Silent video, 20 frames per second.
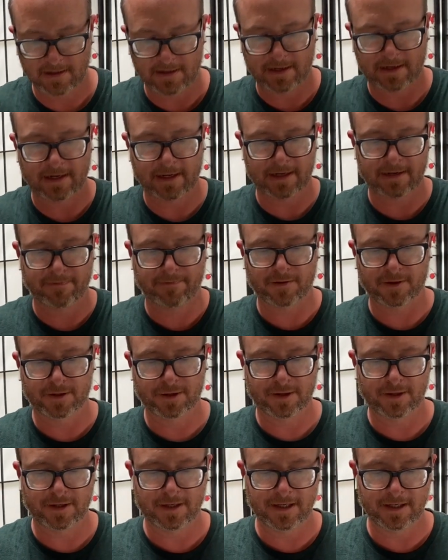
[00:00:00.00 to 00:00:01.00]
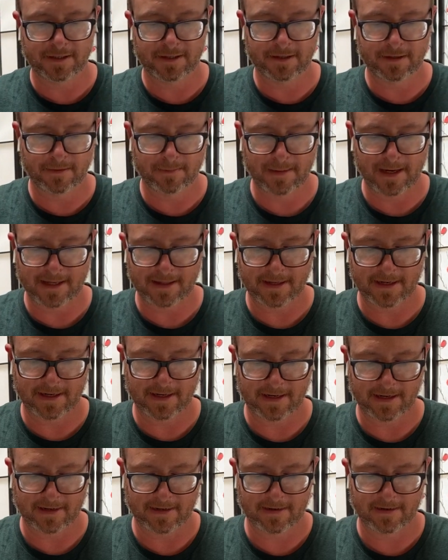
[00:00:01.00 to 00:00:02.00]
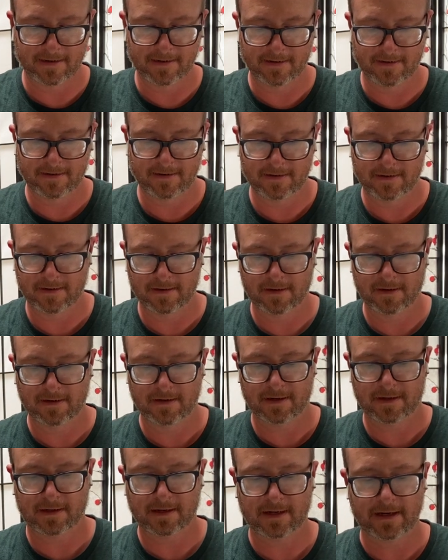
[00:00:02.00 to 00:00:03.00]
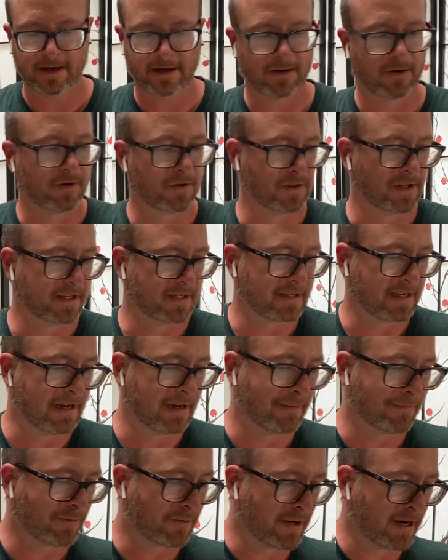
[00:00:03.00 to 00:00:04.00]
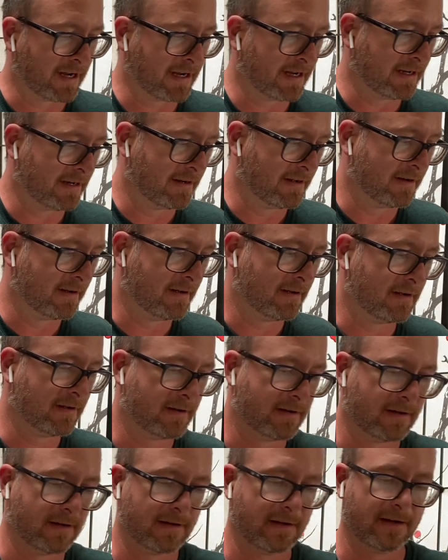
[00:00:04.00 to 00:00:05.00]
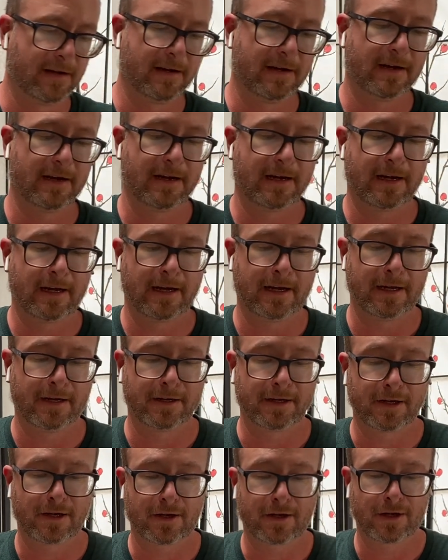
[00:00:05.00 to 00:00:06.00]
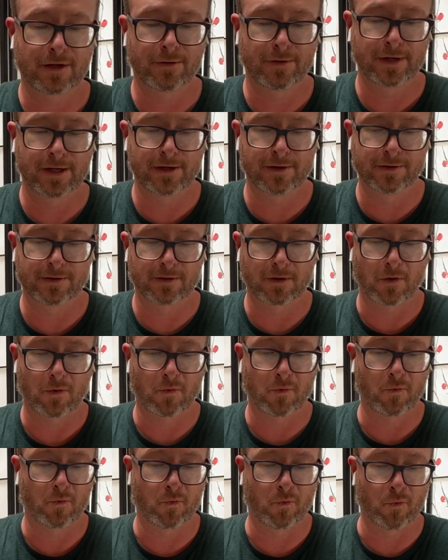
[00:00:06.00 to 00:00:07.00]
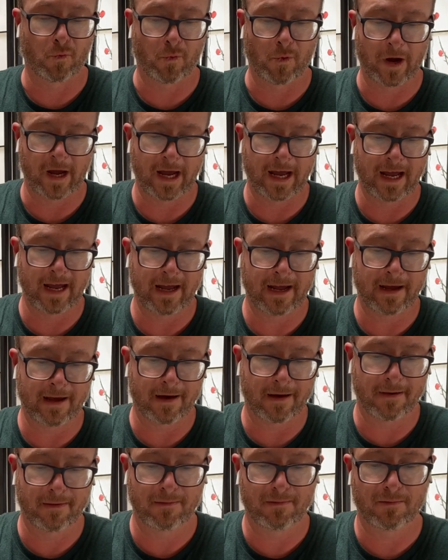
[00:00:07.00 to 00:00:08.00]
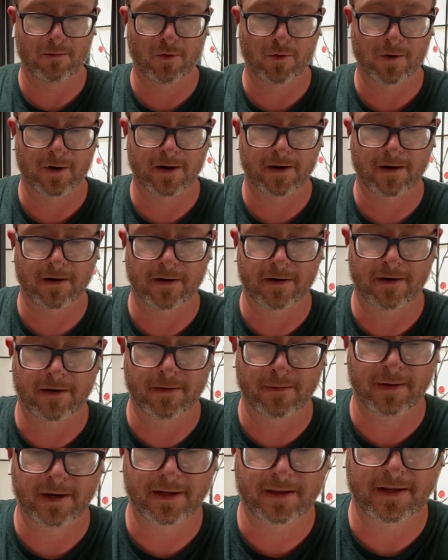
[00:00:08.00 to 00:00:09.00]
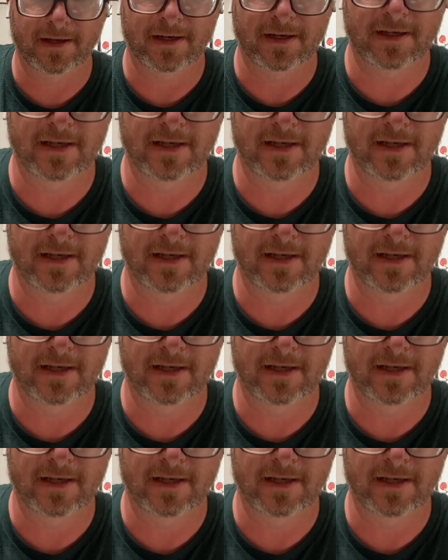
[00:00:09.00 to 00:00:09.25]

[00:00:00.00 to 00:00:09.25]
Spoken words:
And for traditional method here, kind of hold this upright, and you would use way more herb than you